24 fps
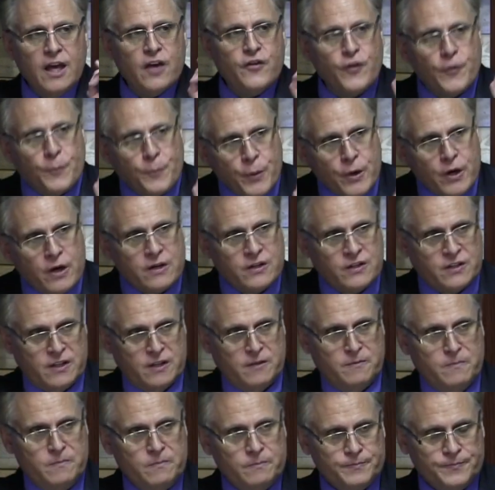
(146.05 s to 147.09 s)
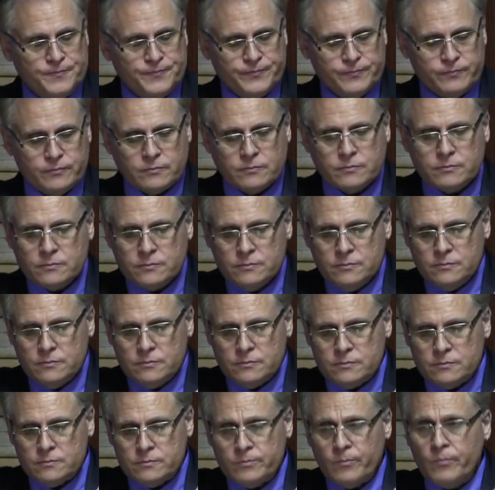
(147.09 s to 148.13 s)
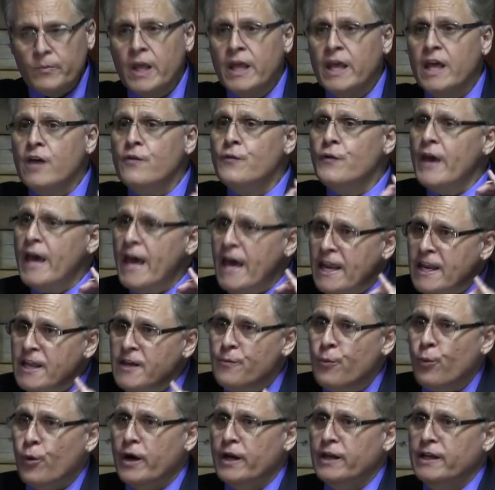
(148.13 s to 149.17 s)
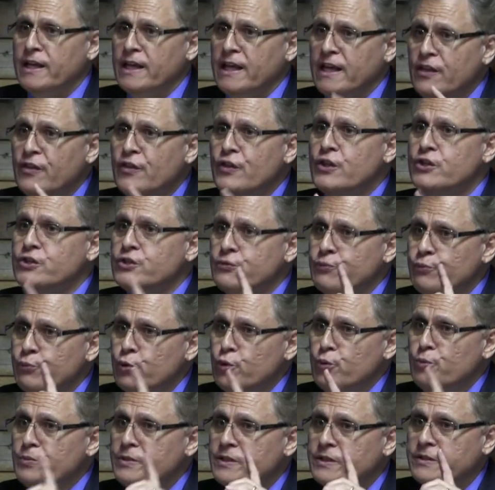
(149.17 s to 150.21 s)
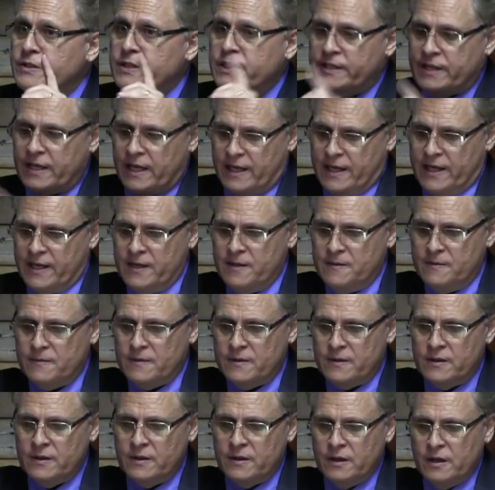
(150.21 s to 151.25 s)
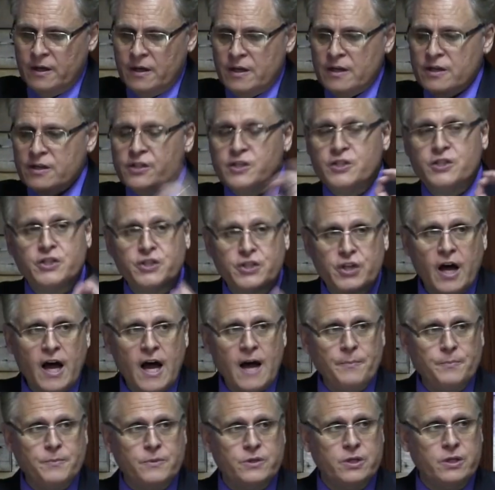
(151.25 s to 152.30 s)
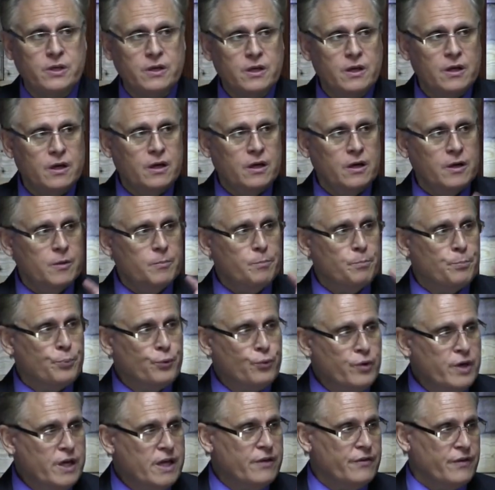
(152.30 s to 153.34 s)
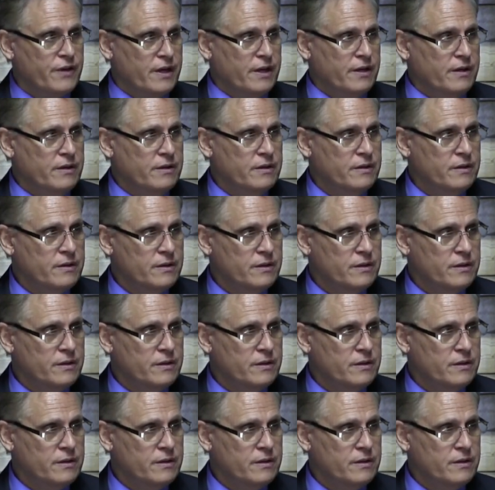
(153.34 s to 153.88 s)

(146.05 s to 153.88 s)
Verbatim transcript: If a person, if anyone in this room today stopped breathing,